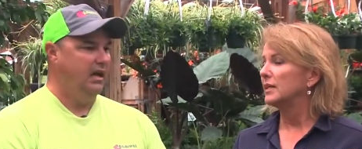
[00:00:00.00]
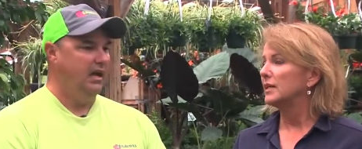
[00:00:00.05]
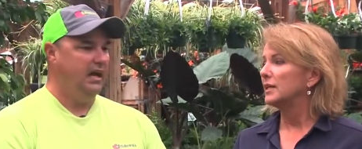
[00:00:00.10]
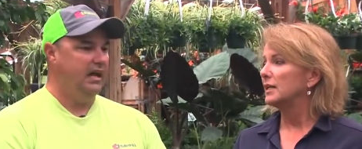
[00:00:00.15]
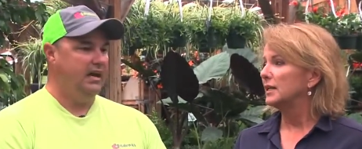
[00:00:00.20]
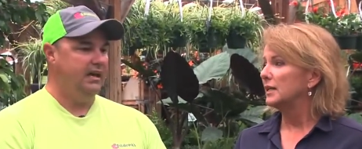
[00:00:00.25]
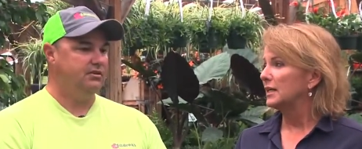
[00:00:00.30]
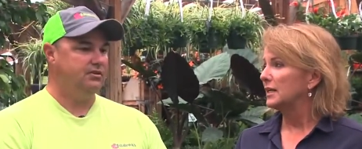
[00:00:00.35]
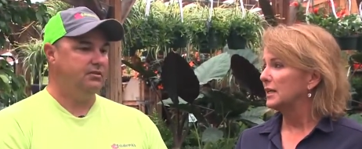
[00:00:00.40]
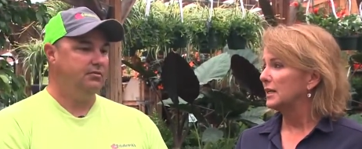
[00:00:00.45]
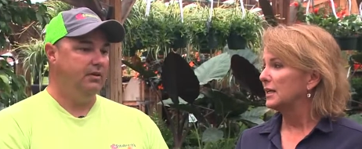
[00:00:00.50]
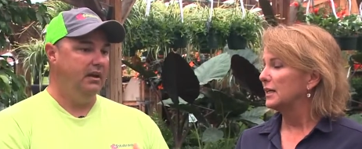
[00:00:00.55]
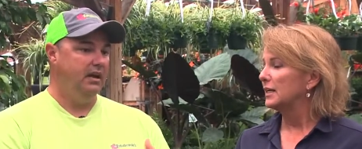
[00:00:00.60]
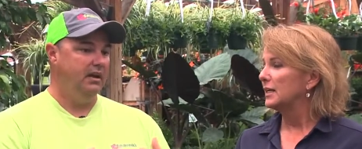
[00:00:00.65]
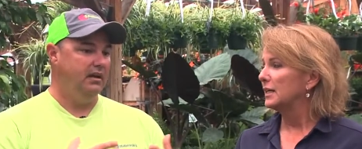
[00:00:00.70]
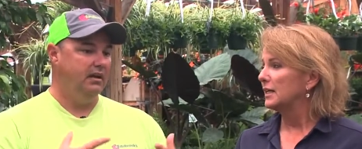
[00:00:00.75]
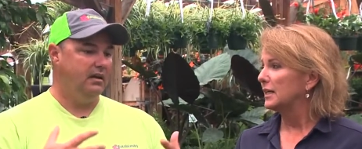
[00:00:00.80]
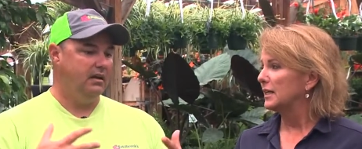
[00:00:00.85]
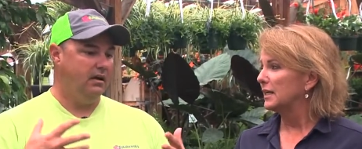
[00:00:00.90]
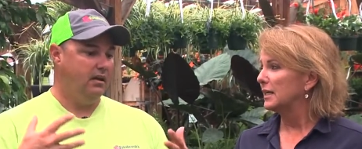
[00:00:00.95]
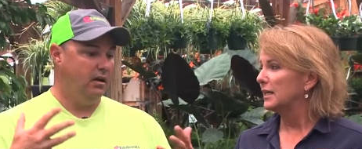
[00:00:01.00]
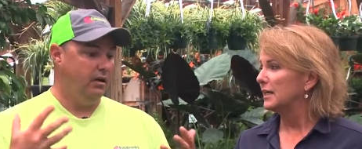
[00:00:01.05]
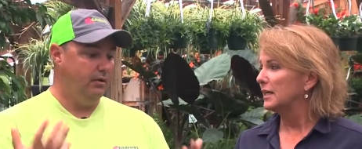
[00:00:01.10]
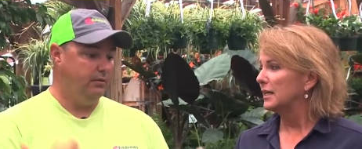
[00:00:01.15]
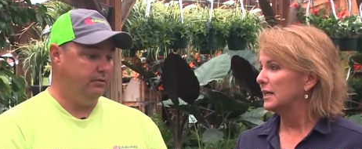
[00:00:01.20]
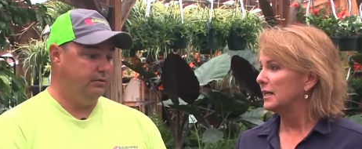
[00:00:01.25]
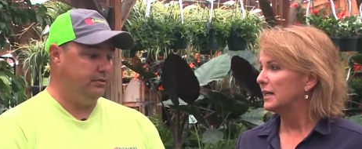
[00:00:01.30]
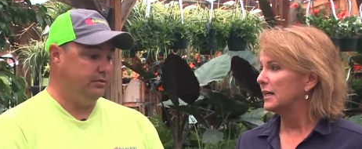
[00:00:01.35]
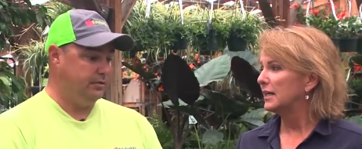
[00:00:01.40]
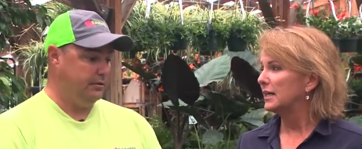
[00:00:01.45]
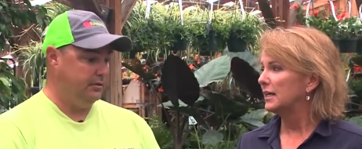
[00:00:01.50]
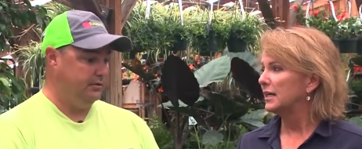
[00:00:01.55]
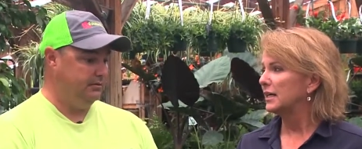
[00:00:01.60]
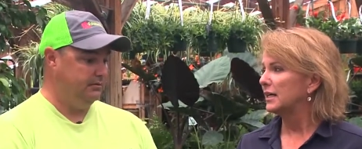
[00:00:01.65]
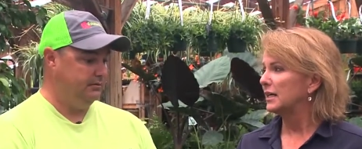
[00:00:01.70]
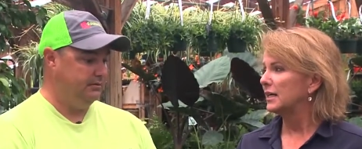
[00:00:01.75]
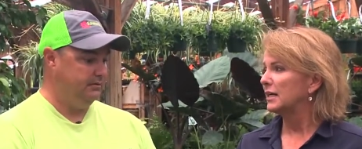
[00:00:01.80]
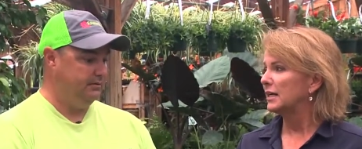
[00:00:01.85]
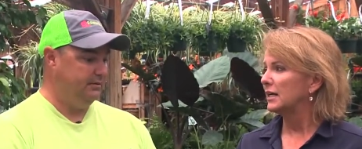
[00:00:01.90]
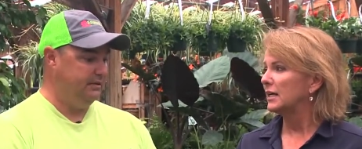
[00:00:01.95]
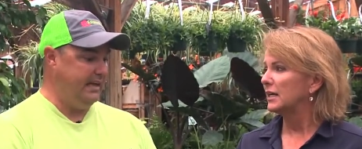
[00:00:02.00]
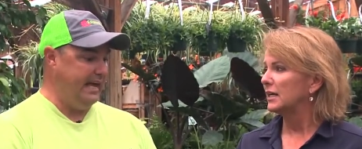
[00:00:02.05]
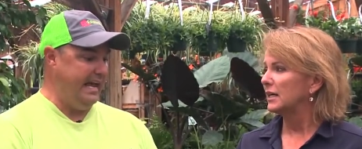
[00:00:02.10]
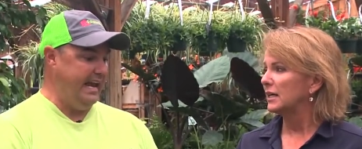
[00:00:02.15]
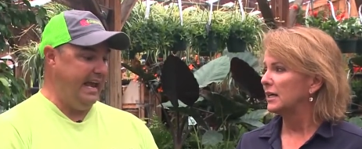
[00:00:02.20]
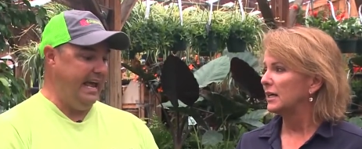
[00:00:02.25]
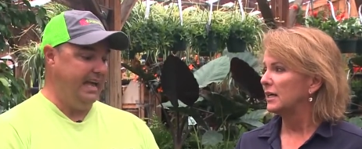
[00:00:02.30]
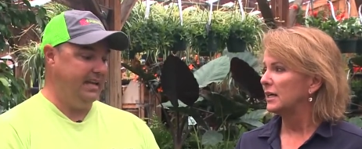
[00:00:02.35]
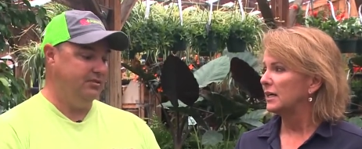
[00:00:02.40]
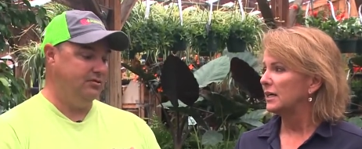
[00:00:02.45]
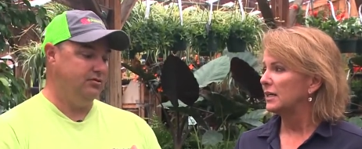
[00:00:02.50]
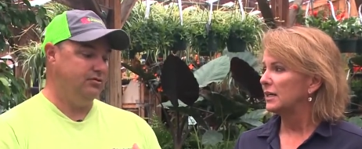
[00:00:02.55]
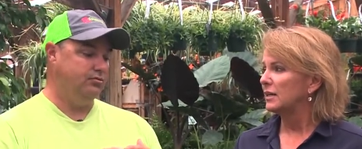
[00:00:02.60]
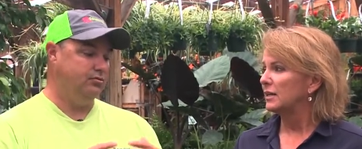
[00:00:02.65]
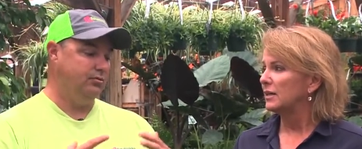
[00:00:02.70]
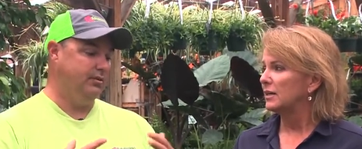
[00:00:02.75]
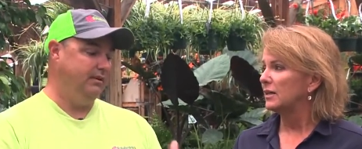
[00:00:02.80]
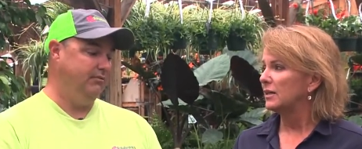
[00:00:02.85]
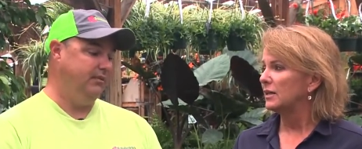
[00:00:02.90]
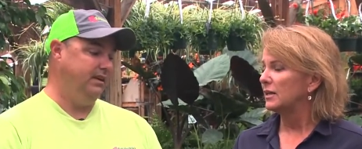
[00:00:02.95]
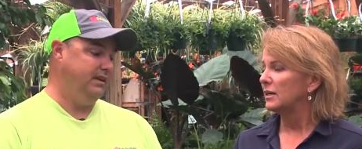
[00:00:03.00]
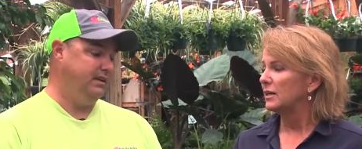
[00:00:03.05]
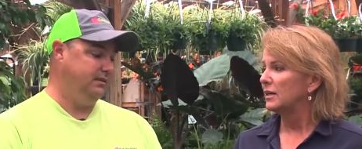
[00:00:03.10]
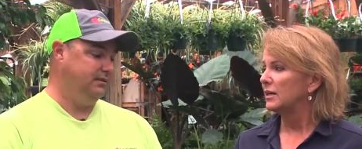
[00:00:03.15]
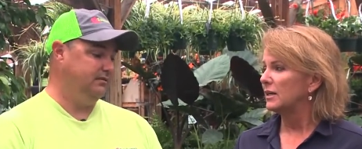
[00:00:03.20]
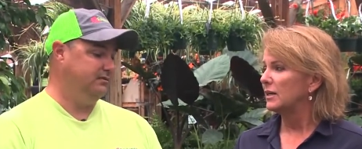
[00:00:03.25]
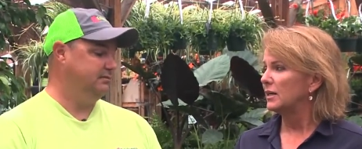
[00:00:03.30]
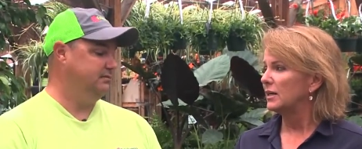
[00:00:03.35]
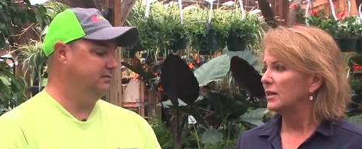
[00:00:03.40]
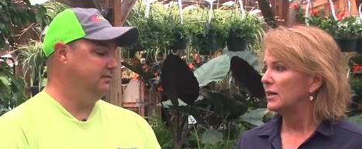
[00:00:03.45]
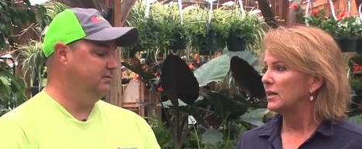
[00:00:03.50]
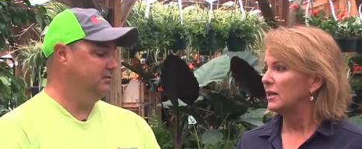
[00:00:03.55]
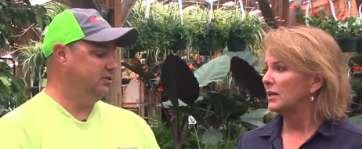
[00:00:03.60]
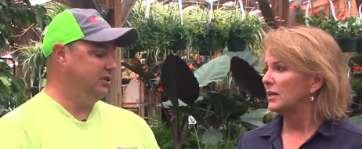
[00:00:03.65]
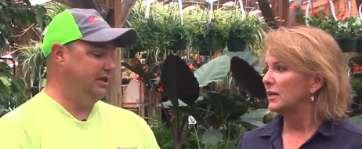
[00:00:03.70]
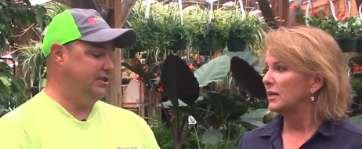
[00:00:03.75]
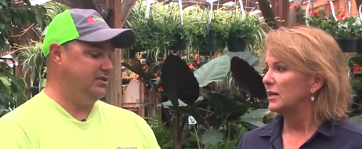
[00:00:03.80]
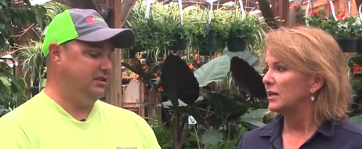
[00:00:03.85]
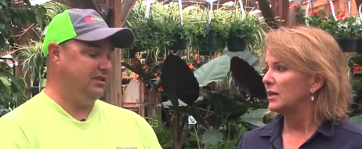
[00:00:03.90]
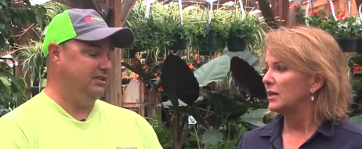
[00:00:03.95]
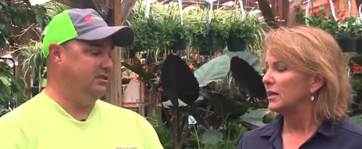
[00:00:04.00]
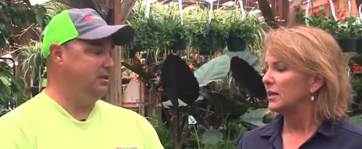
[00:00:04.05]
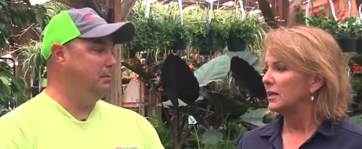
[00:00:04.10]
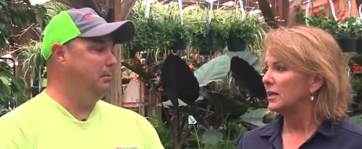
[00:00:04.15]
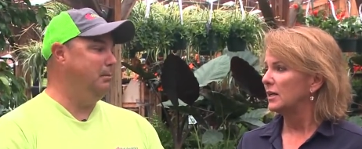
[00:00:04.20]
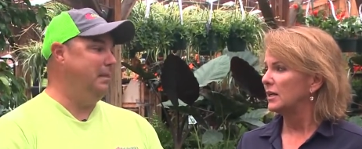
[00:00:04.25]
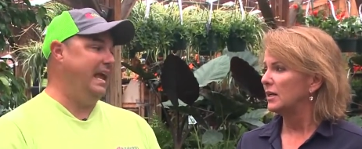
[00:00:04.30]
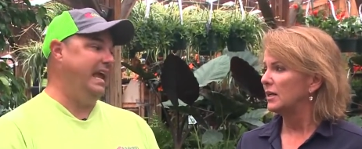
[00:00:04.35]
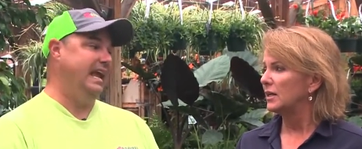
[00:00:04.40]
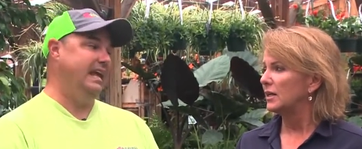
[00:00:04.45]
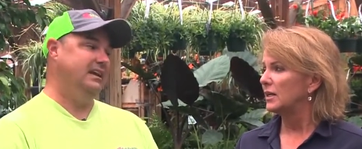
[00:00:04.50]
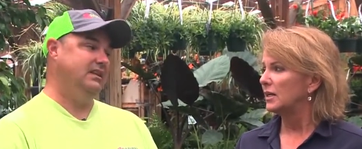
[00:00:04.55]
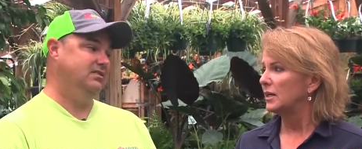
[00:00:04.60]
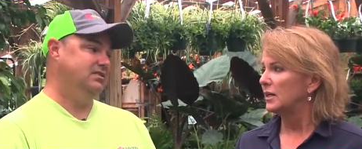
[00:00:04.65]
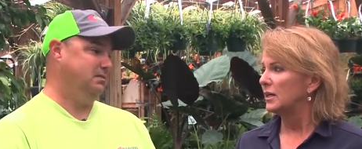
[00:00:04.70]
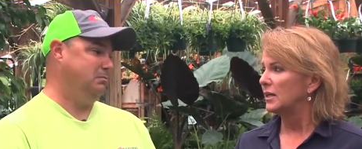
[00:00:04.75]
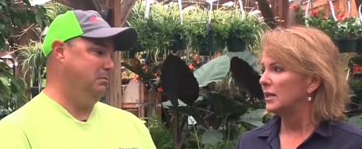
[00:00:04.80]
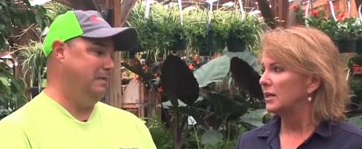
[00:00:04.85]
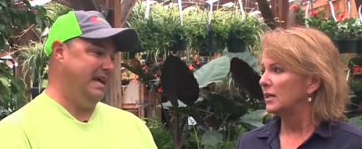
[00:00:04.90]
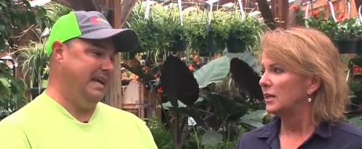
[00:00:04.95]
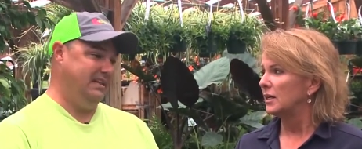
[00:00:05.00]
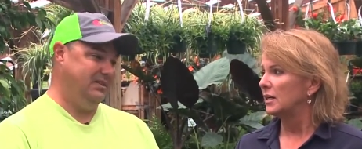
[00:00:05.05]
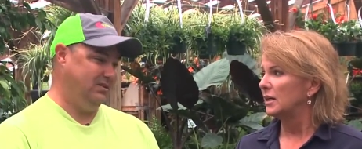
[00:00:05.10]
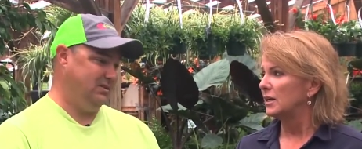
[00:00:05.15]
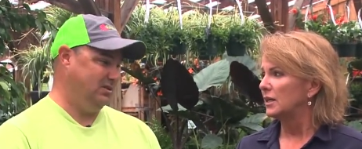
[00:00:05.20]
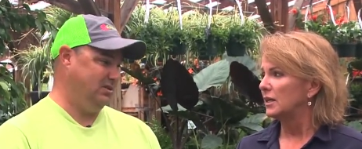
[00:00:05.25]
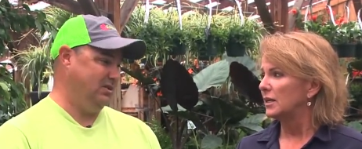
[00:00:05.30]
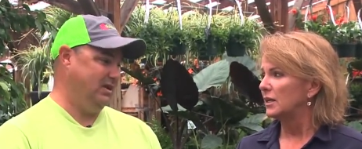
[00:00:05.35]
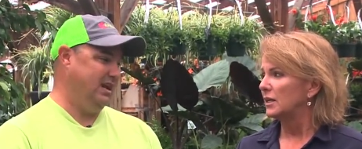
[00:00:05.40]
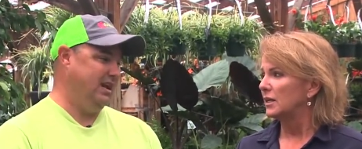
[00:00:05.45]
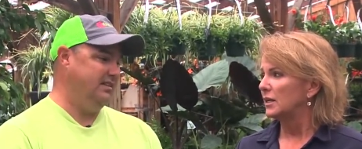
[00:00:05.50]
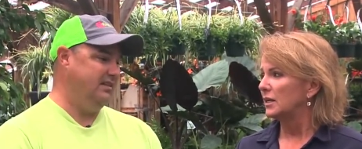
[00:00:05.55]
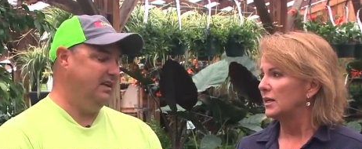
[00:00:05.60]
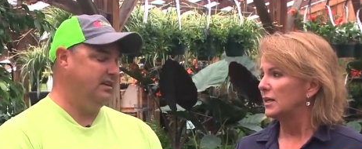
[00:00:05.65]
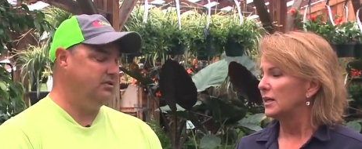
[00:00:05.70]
Speaker 1: it has created a culture that has driven just the demand is immense. And